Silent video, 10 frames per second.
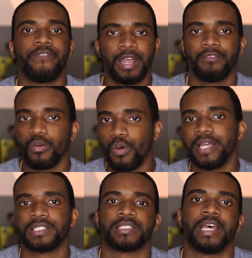favorite
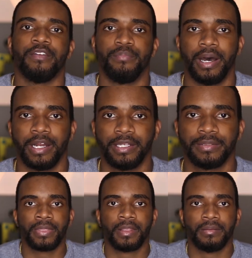ways to save money.
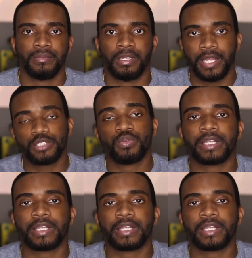And that's with